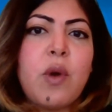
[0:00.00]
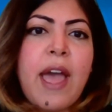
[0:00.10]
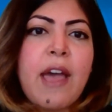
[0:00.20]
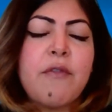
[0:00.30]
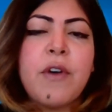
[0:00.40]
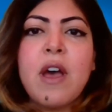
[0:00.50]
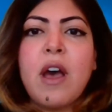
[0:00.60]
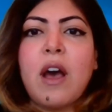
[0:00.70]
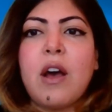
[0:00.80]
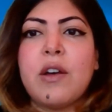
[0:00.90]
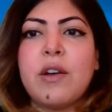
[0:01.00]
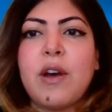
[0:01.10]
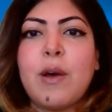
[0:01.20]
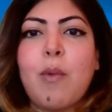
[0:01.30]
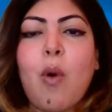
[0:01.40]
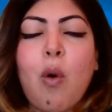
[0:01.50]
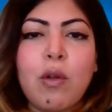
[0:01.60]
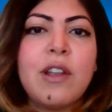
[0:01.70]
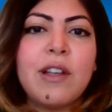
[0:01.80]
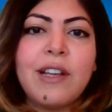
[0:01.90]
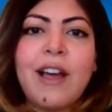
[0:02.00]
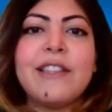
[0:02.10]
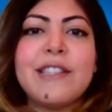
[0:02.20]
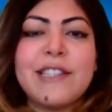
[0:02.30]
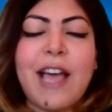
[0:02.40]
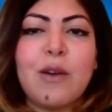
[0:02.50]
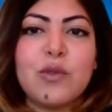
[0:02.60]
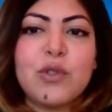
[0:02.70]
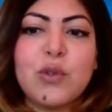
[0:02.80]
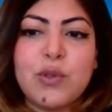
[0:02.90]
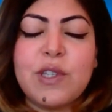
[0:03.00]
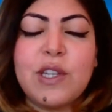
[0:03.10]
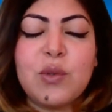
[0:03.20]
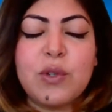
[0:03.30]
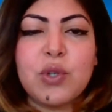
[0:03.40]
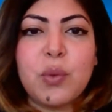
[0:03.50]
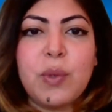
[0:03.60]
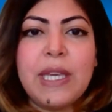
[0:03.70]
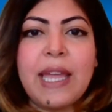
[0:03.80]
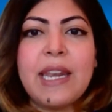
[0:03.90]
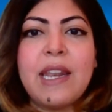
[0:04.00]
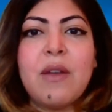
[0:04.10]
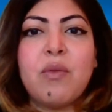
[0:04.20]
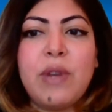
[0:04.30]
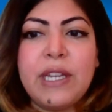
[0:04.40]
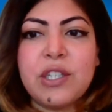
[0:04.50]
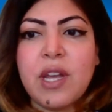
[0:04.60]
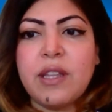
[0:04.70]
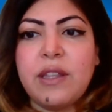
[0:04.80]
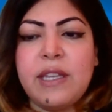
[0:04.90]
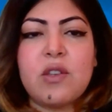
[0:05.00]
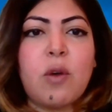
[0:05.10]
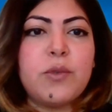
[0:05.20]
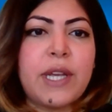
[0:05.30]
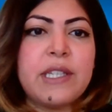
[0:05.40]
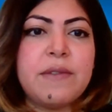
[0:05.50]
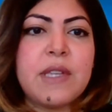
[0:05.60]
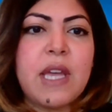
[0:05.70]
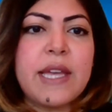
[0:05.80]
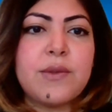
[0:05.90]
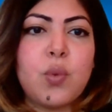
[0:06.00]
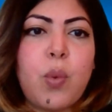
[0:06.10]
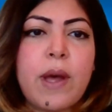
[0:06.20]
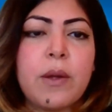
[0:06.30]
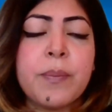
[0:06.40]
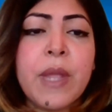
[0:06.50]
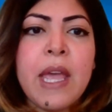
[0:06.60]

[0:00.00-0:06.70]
have all guns out, so to say, to ensure we can reach these objectives as well.